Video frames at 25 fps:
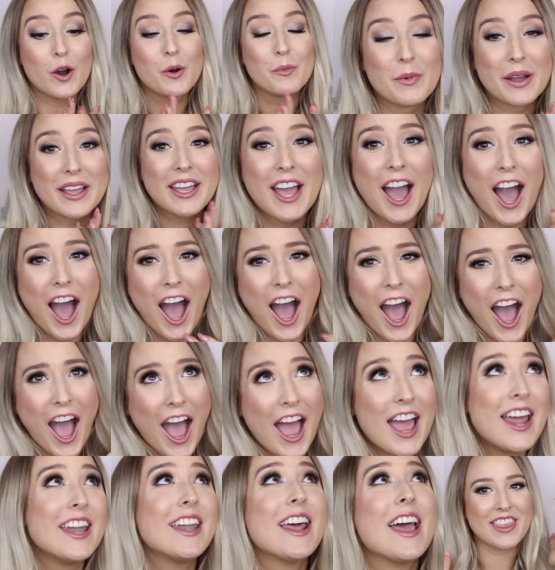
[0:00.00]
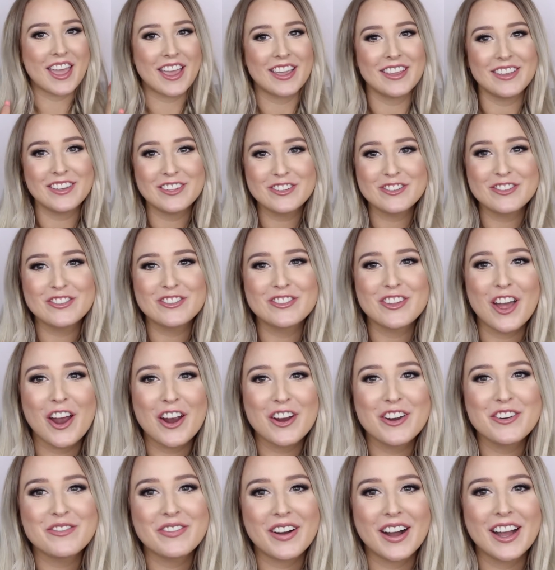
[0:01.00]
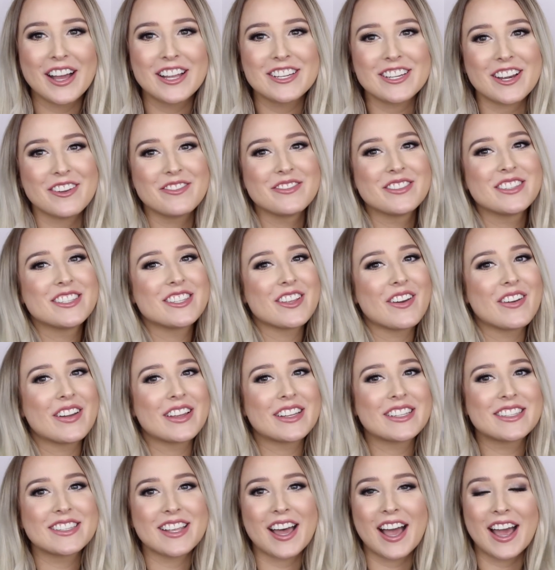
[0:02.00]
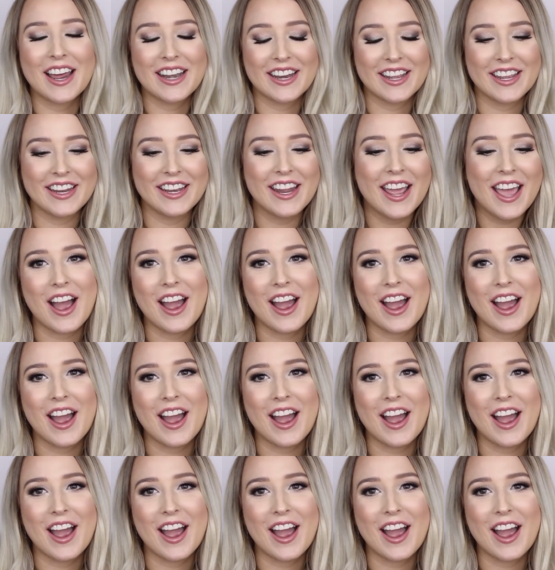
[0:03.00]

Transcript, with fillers: Oh my god. Thank you so much. I'm so excited.